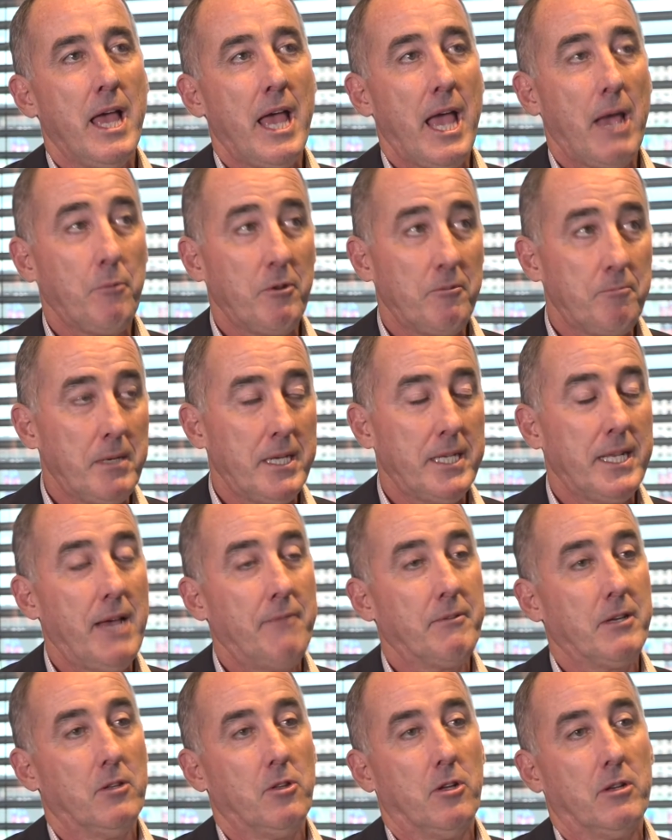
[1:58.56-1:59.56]
And we've been
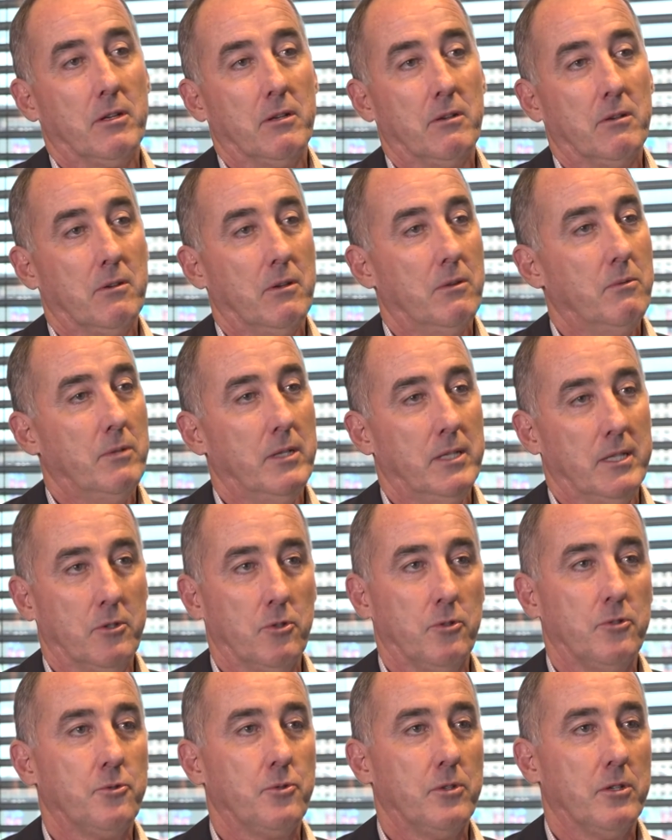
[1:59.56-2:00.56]
having a lot of really
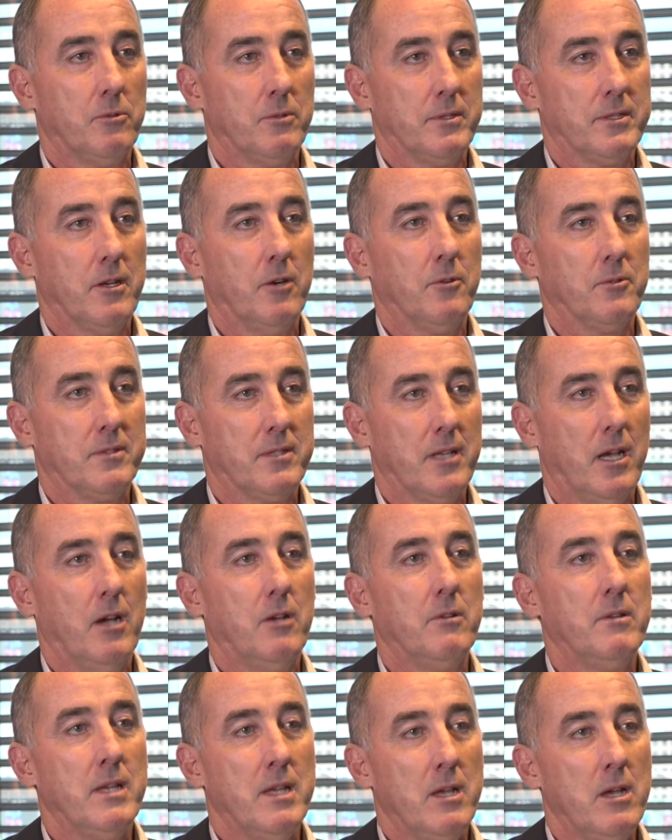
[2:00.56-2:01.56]
good drill results.
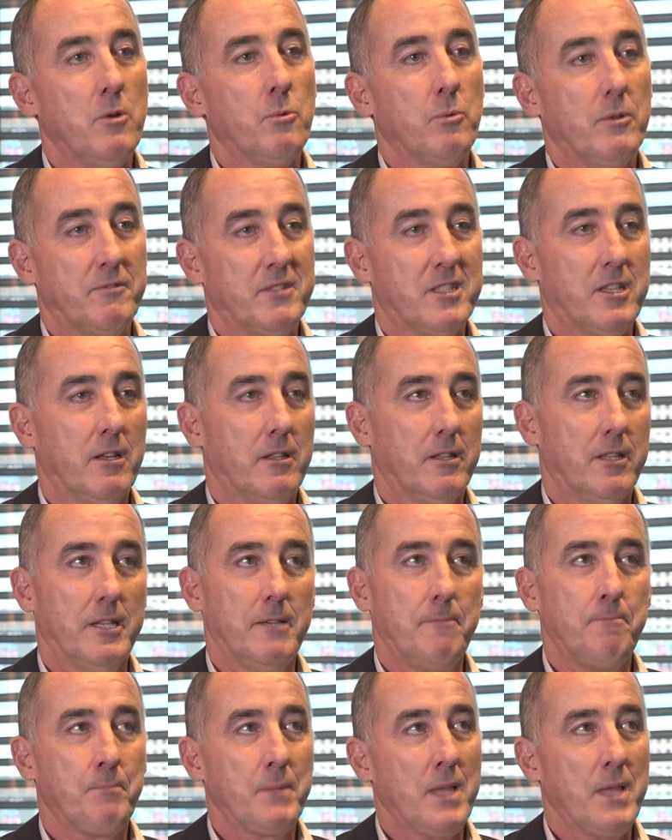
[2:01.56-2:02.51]
So we've certainly,